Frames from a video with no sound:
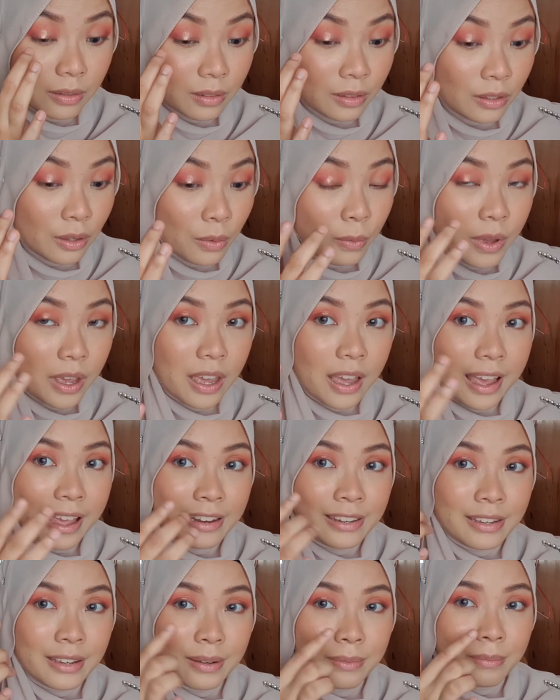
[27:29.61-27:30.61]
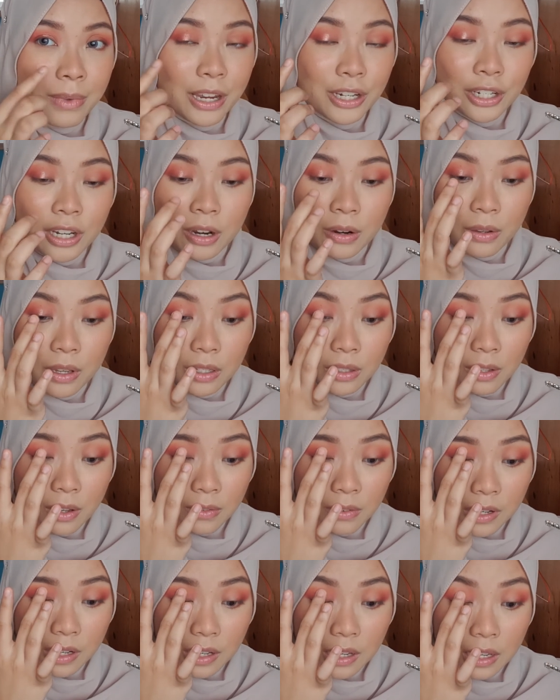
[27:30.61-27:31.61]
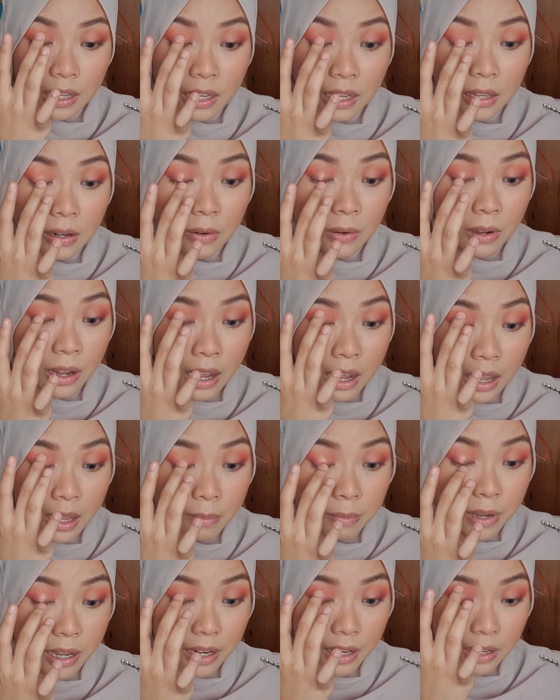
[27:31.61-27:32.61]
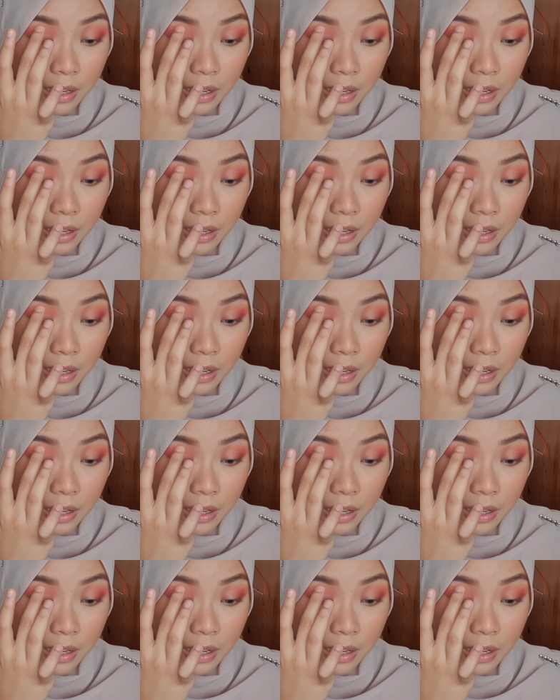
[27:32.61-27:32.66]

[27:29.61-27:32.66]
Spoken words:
the way I did my shadow is not really a halo eye, but